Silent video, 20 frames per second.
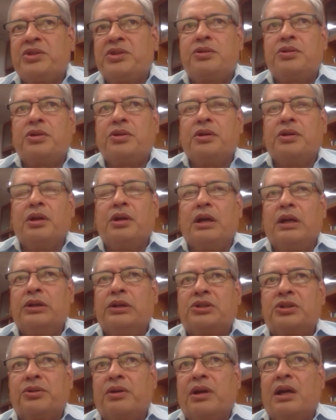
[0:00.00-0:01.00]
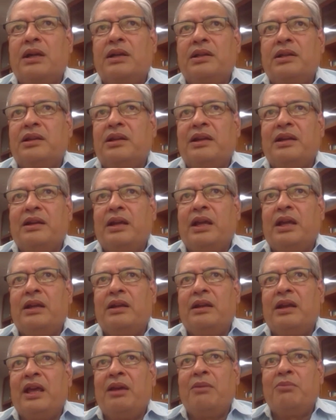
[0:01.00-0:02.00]
to run
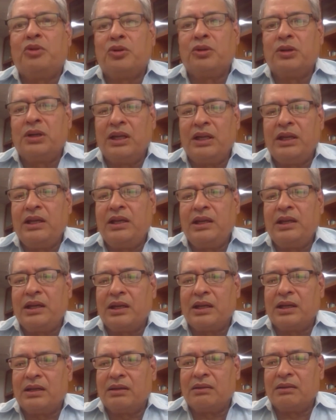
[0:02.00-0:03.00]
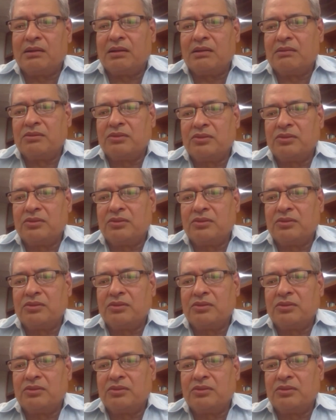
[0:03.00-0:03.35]
in name only, and